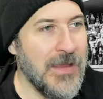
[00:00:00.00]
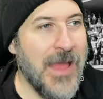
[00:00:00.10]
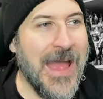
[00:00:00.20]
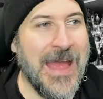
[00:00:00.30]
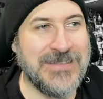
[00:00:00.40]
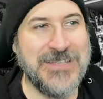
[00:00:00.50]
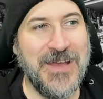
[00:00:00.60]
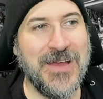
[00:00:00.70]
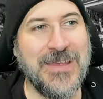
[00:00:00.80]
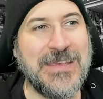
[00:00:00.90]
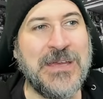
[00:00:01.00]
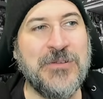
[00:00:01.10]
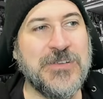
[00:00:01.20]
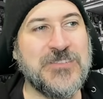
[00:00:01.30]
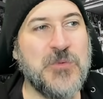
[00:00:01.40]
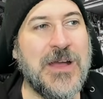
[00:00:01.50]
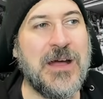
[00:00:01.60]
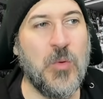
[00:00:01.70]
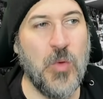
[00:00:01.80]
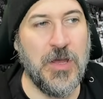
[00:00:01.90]
And here as
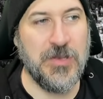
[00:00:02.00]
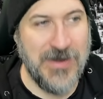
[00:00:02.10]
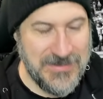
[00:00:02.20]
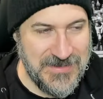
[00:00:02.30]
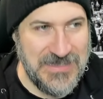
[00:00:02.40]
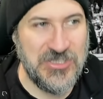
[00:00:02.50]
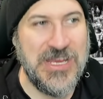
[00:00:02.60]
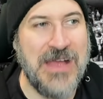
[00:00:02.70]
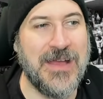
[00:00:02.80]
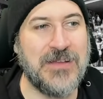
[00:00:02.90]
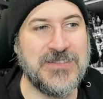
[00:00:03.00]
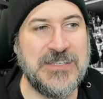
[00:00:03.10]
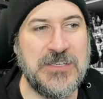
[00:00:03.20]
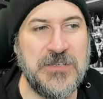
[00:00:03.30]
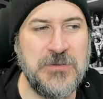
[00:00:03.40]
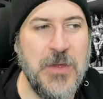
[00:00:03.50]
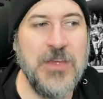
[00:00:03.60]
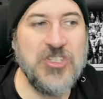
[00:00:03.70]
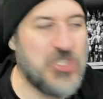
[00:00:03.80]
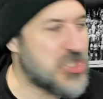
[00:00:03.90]
well, Word of Wrestling, shout out to you,
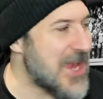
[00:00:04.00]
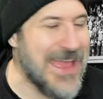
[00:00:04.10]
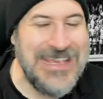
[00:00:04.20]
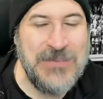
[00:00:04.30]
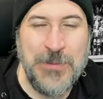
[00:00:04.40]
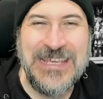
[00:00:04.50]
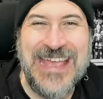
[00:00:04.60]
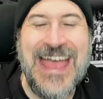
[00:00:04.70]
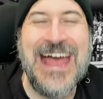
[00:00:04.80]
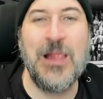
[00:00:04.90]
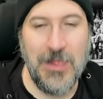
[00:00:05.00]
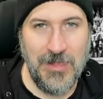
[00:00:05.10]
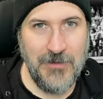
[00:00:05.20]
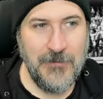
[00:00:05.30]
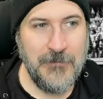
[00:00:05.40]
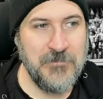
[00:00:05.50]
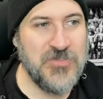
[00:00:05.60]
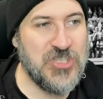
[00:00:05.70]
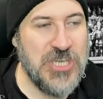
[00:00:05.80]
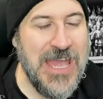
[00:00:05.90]
JBL.
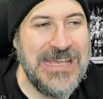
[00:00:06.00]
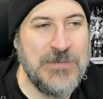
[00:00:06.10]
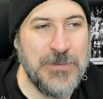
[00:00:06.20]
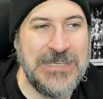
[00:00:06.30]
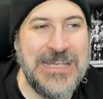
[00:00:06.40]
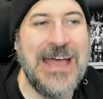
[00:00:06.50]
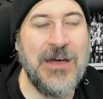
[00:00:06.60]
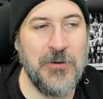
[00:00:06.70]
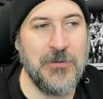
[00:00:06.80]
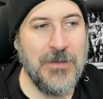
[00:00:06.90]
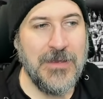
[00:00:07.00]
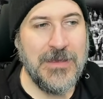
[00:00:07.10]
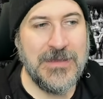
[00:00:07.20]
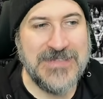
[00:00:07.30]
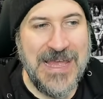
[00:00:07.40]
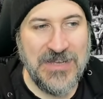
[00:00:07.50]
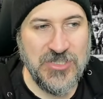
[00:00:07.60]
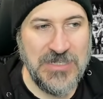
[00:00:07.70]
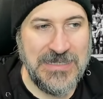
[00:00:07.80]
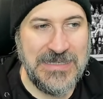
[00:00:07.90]
JBL is
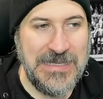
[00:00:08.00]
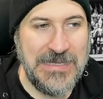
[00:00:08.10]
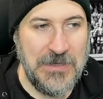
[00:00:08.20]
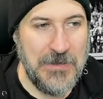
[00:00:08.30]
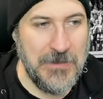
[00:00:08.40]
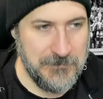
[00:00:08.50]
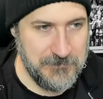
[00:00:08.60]
actually here.